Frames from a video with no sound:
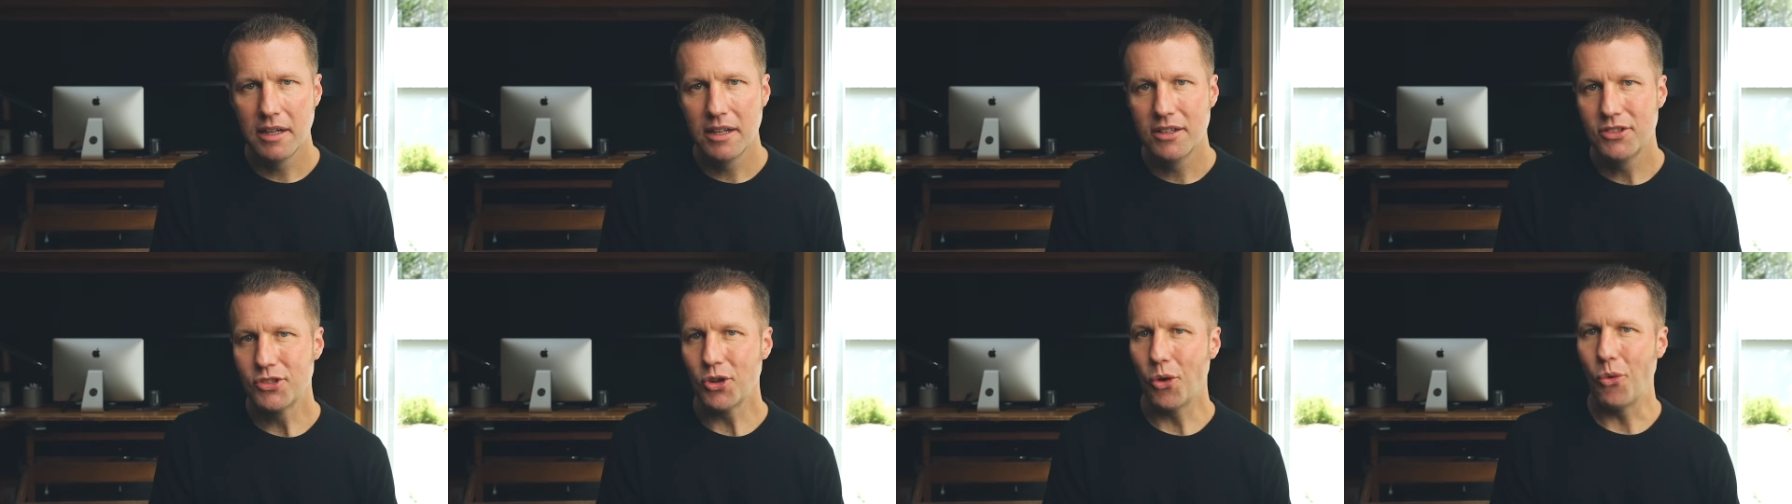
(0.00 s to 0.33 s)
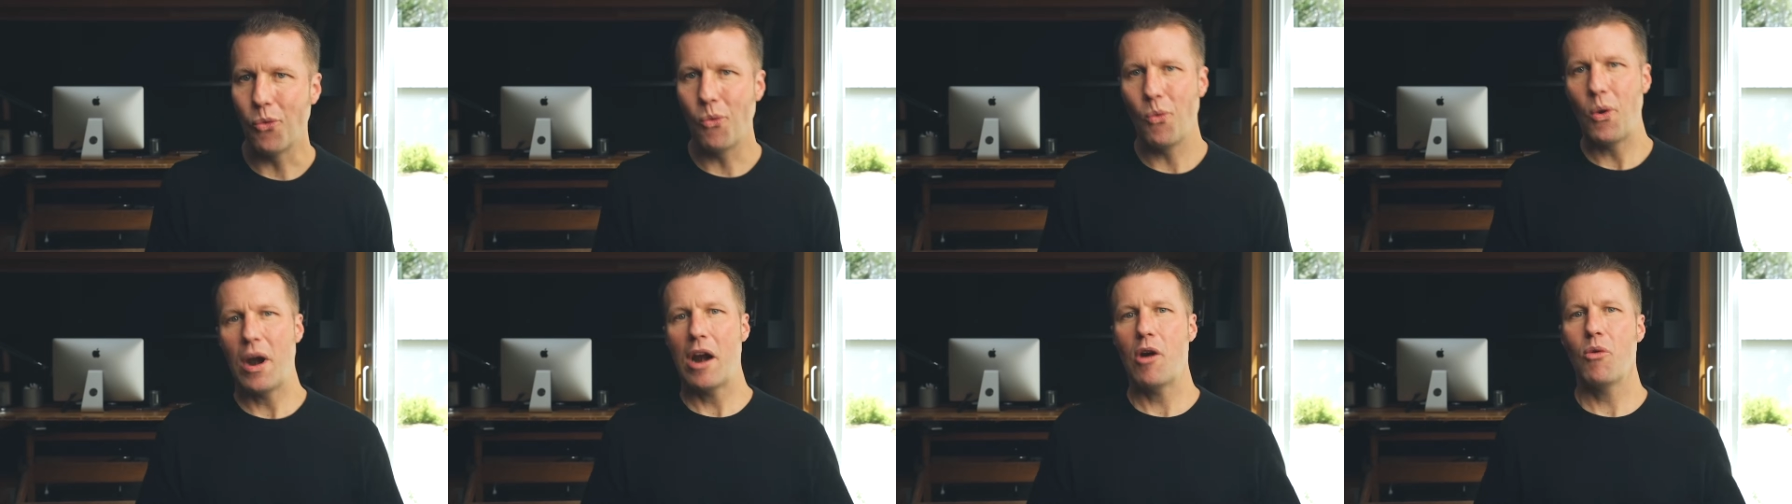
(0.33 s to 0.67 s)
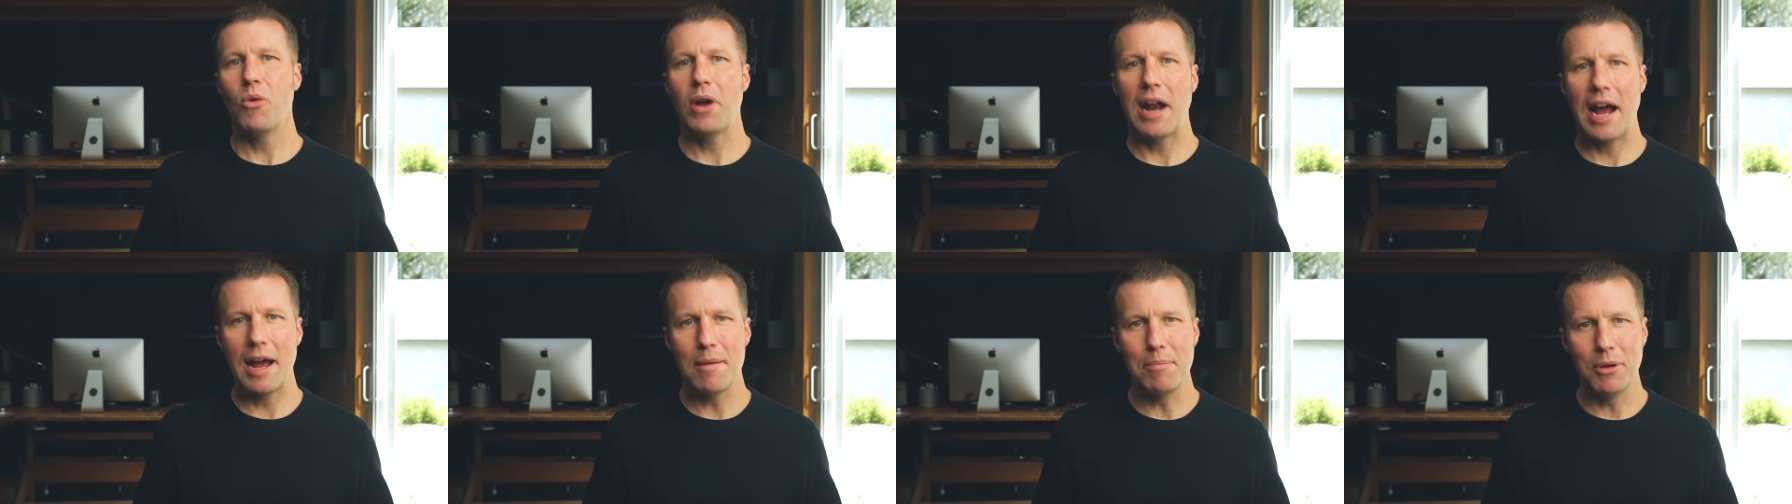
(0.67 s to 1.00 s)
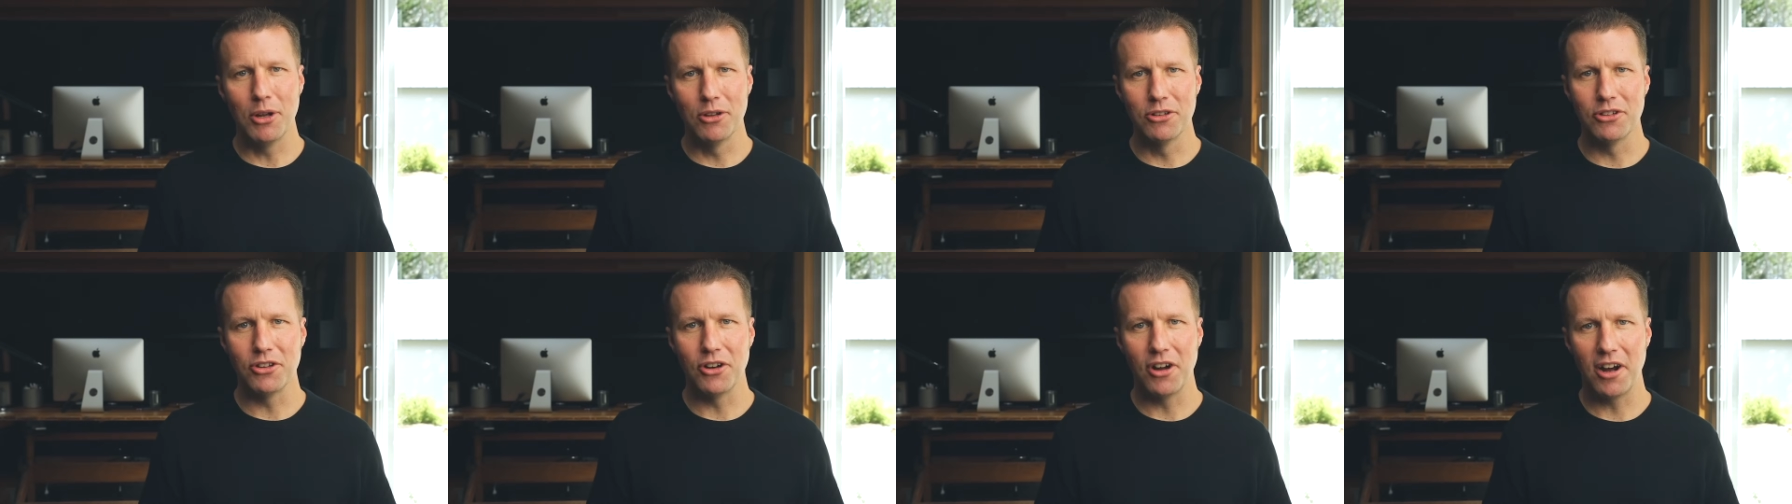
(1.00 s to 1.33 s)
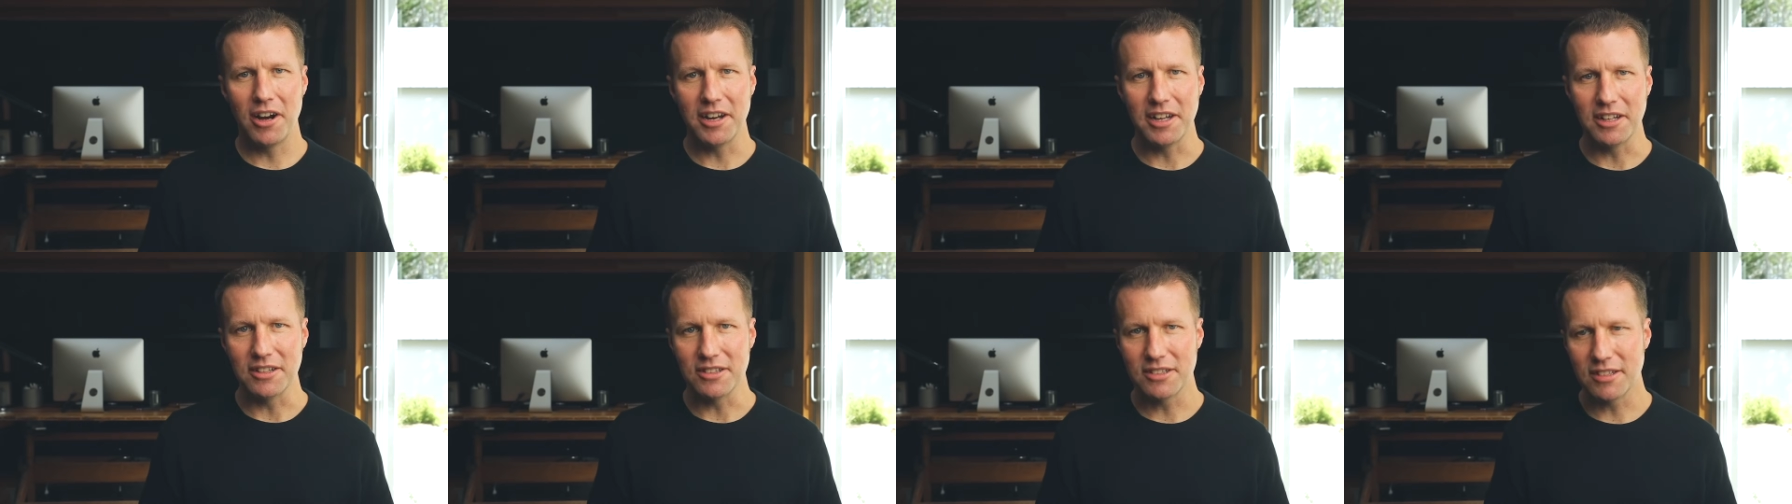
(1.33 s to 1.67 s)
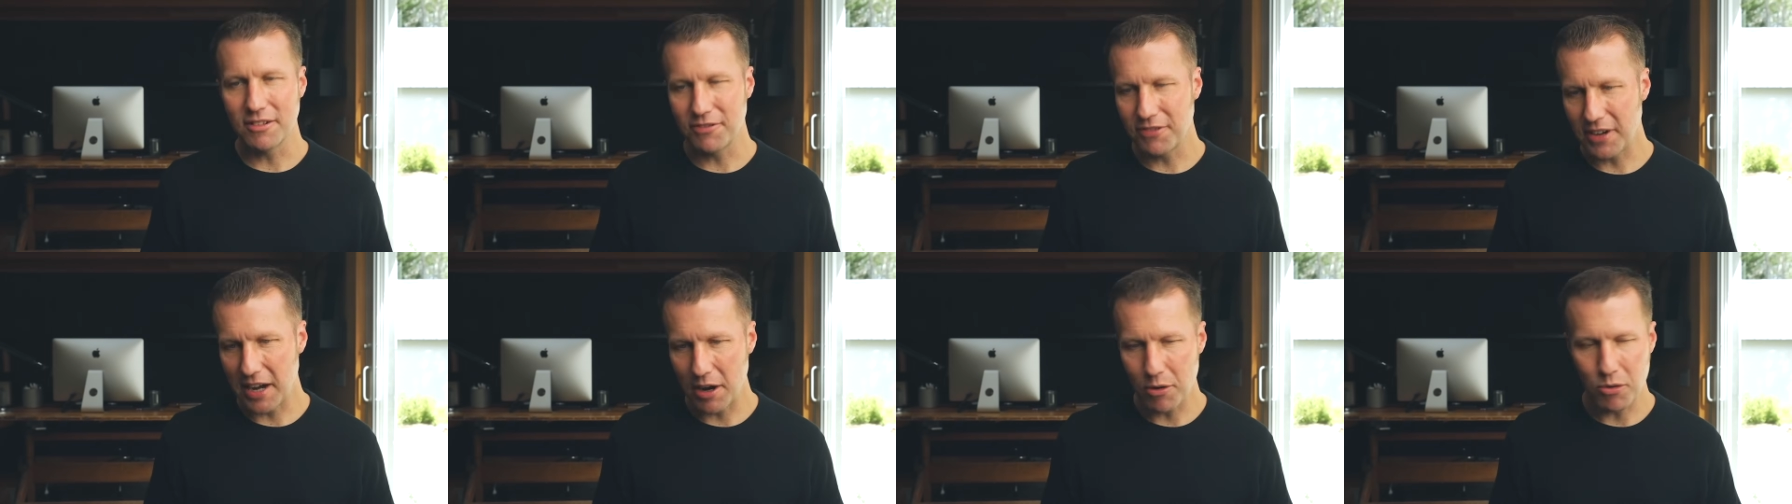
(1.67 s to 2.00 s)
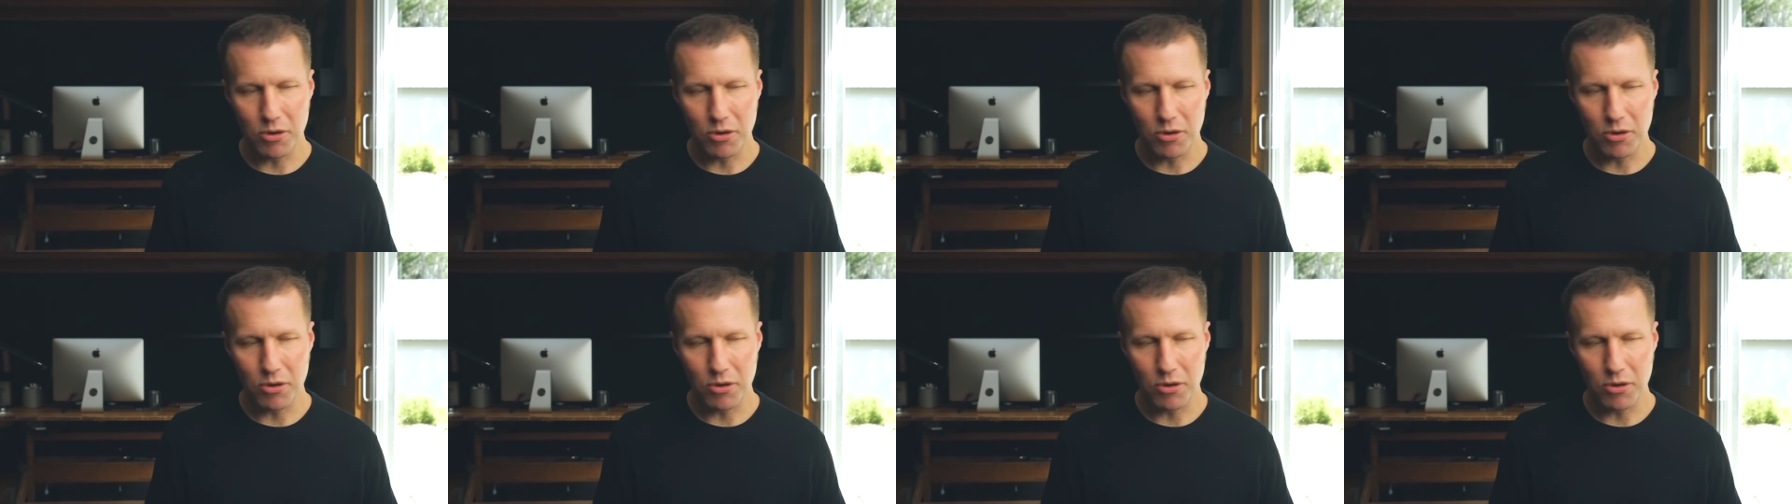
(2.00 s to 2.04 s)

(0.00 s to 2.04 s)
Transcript: So where would I build an audience if I